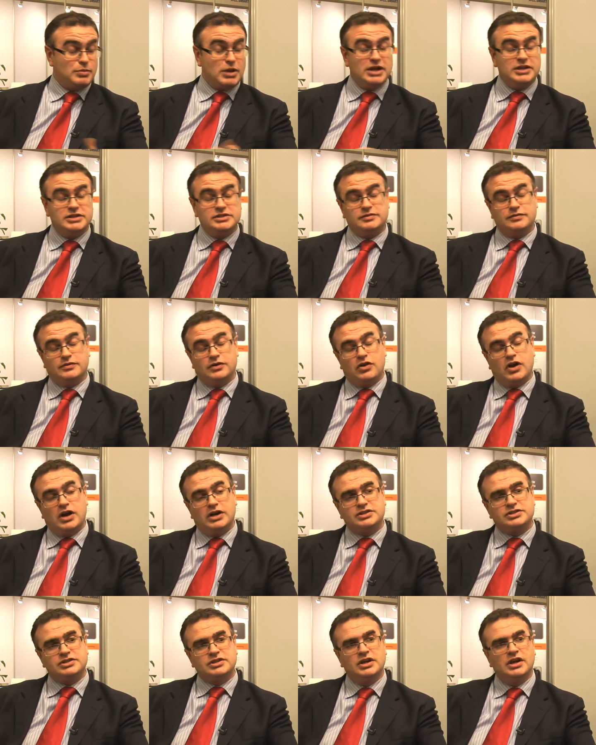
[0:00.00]
base for
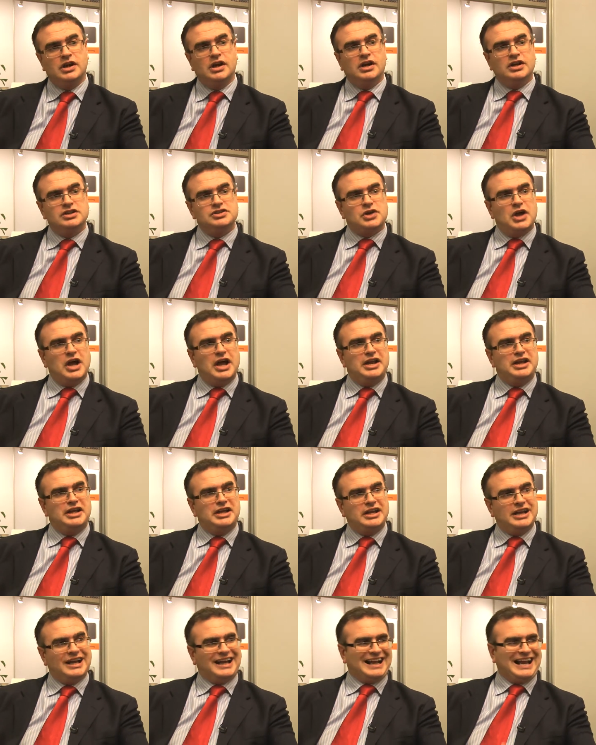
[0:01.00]
us. Mm-hmm. So
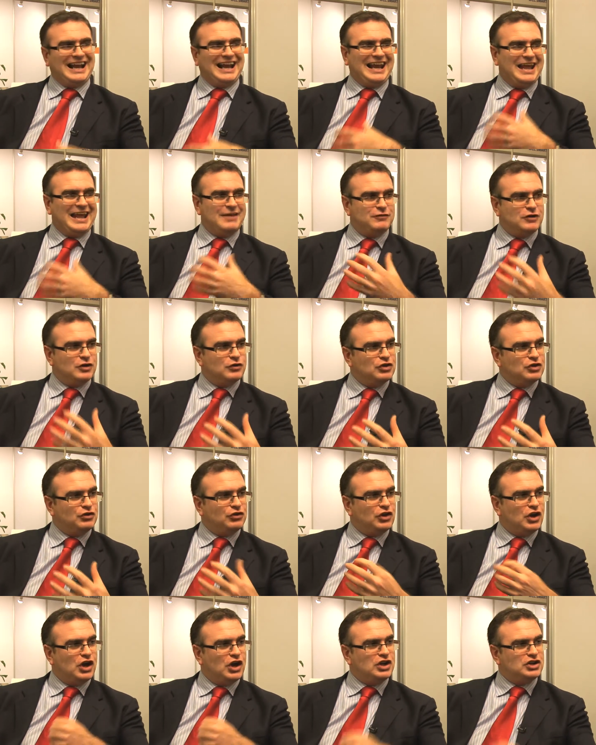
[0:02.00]
any clever
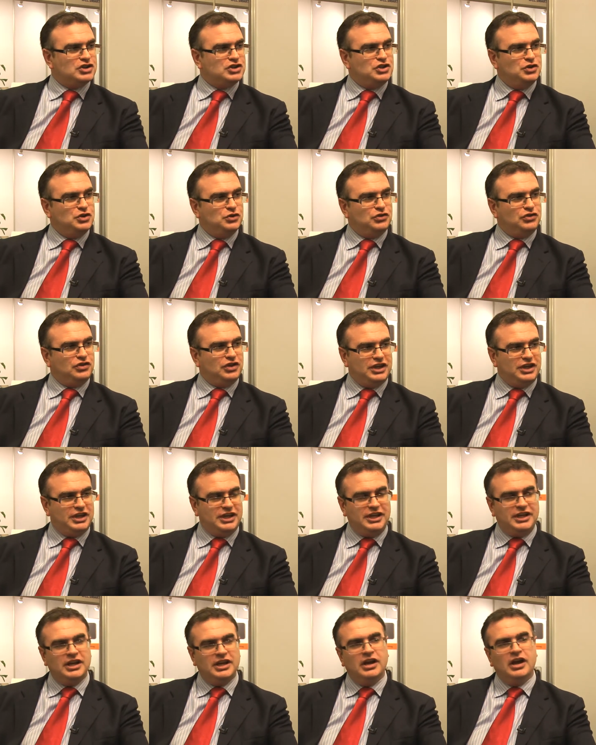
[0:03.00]
research you
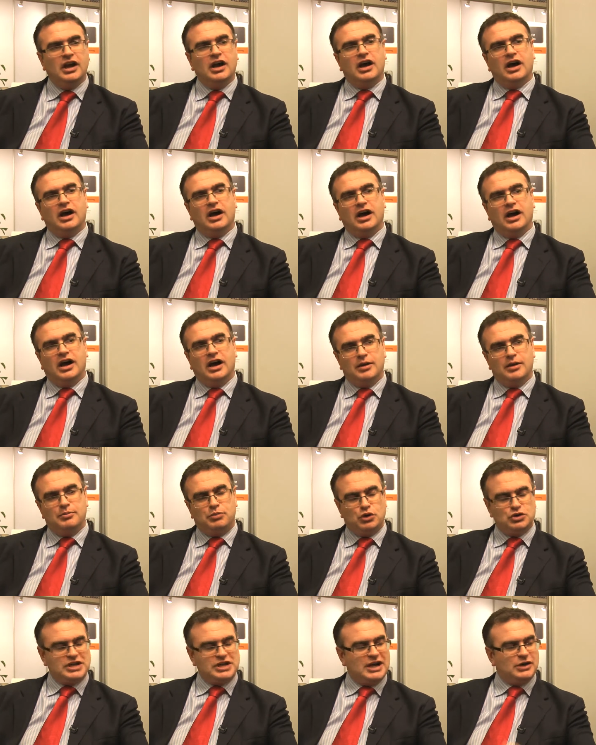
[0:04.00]
see uh,
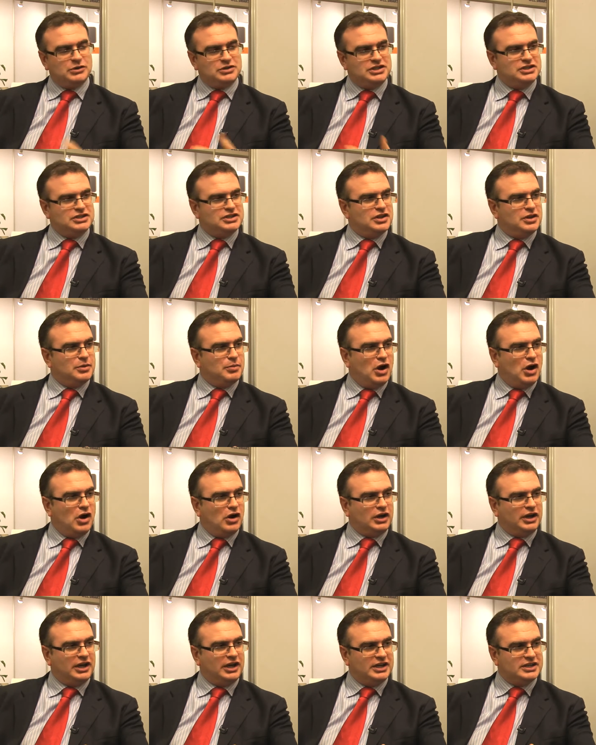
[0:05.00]
put out into the
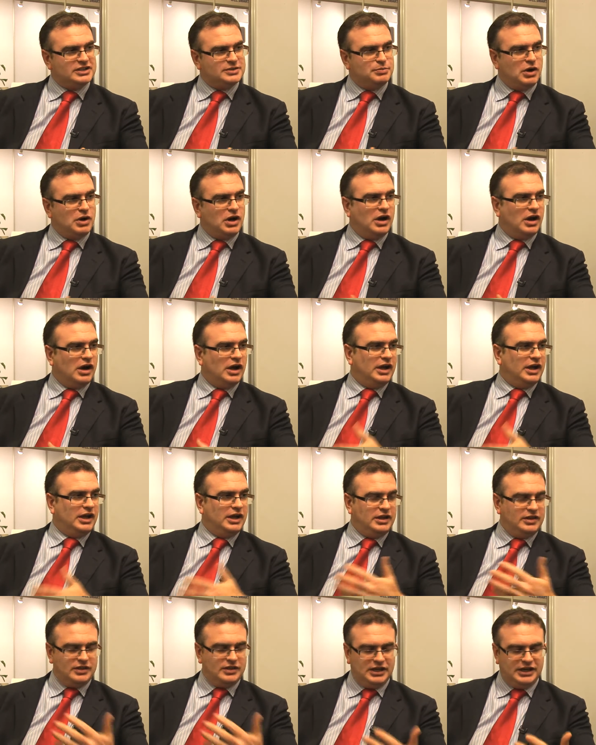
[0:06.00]
market
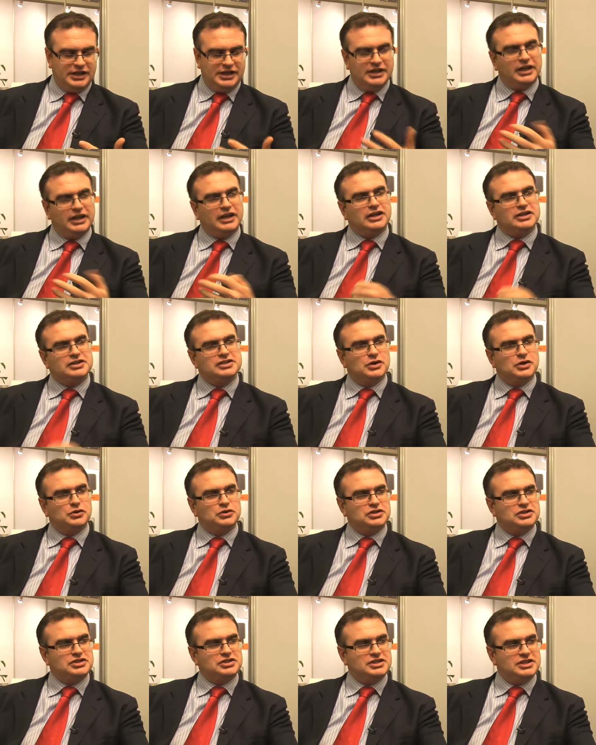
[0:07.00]
by the leading
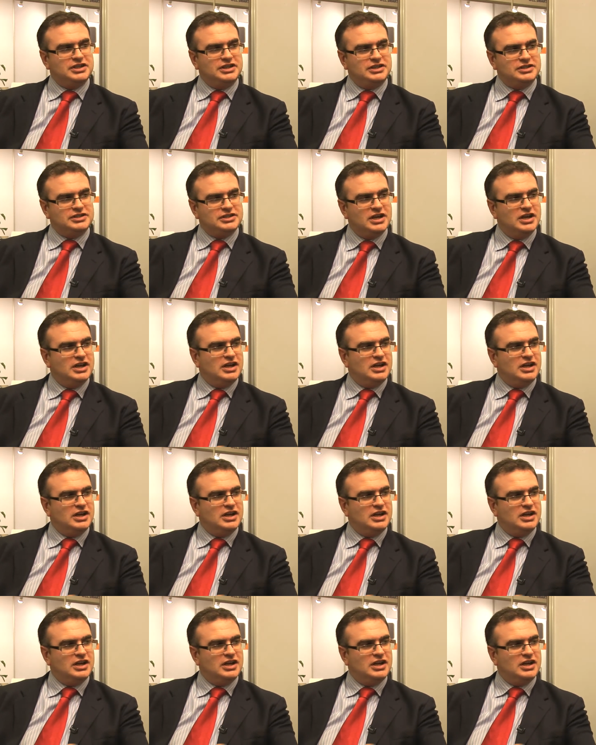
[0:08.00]
consultancies,